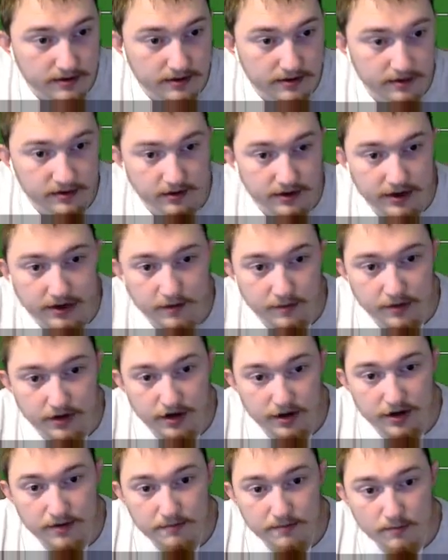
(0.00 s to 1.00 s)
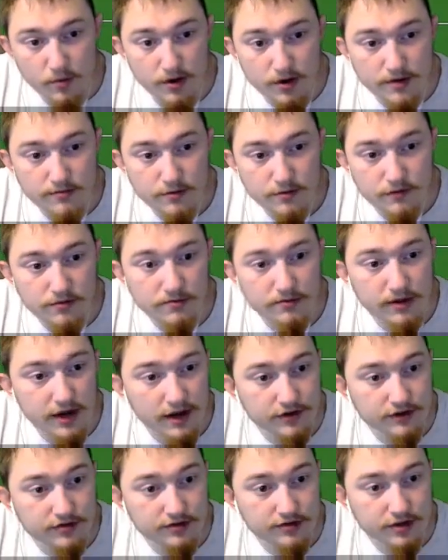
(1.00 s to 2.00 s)
Right, we're going to want to move a
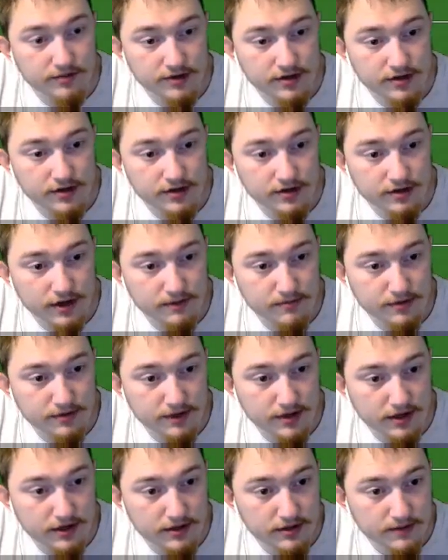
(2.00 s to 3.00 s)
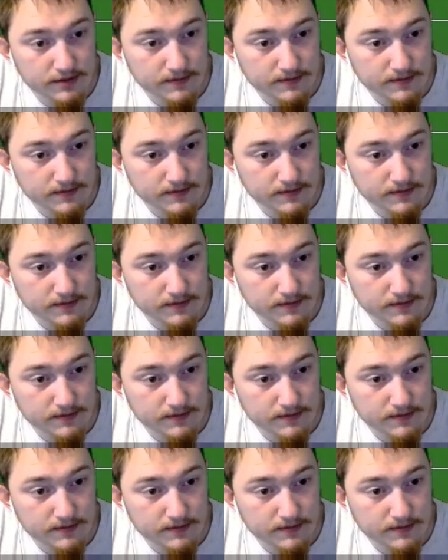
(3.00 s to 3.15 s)
blaster up here, I'm thinking.